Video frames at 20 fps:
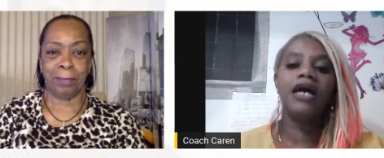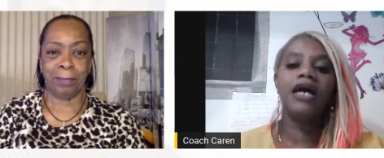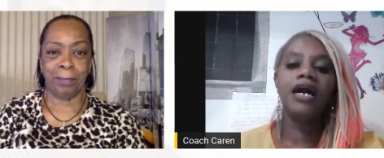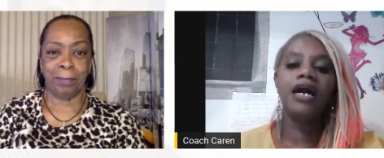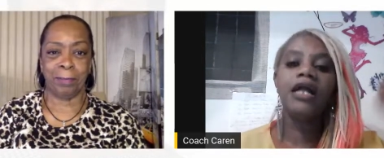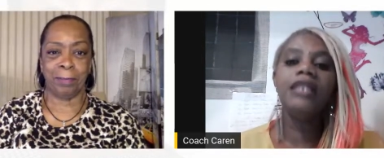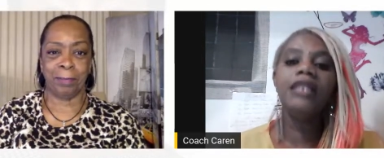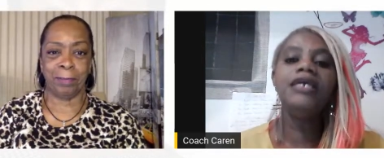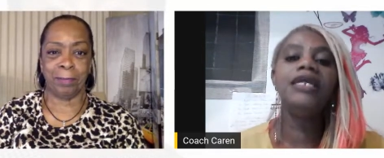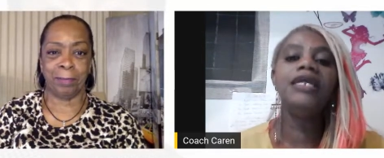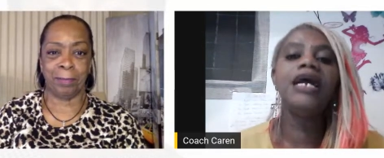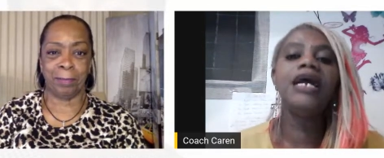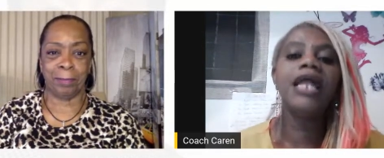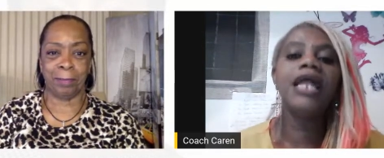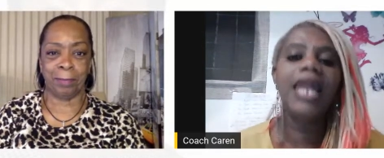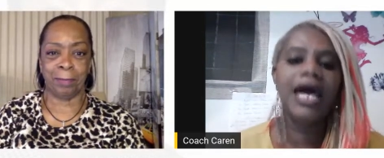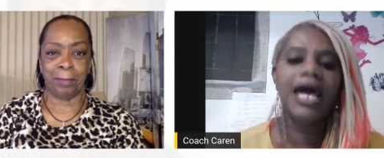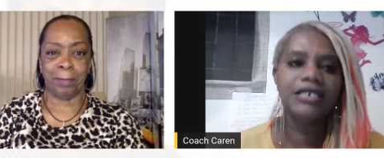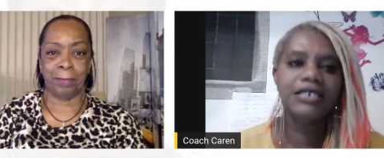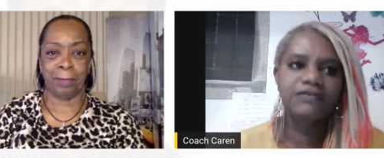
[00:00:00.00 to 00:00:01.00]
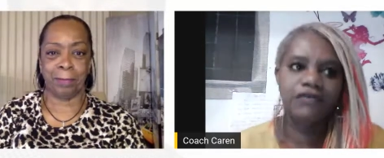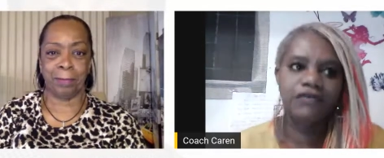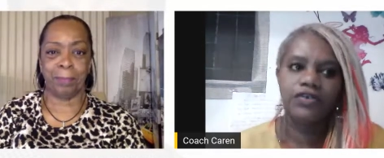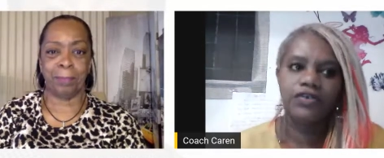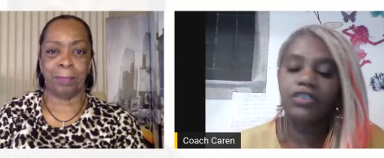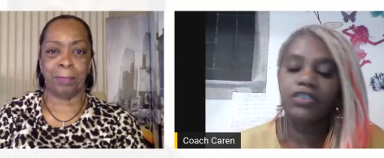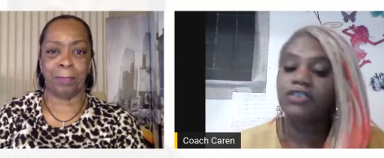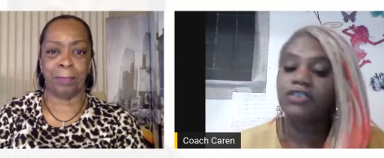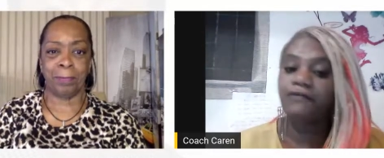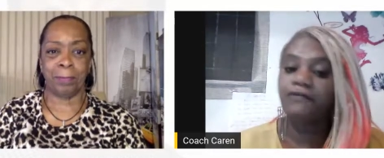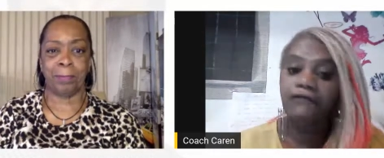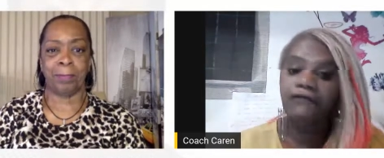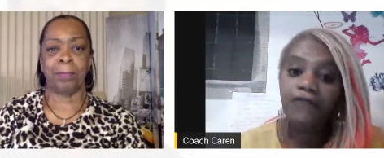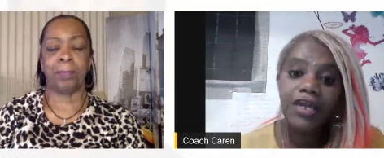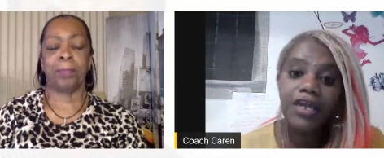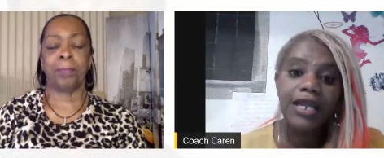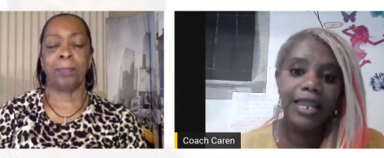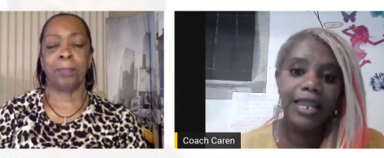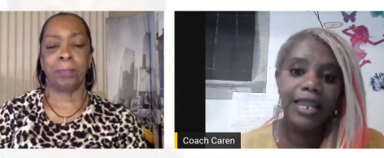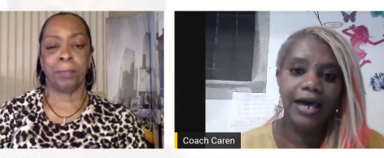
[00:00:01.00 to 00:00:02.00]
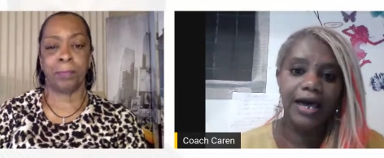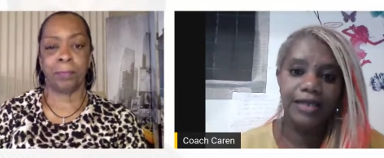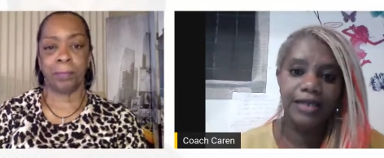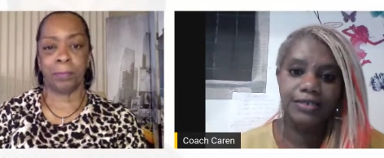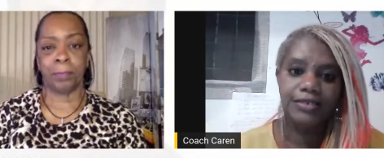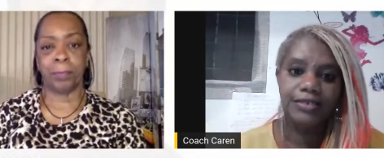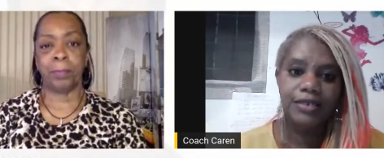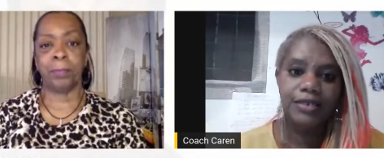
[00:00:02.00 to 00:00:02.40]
Speaker 1: a cleaning class first. It's a free class.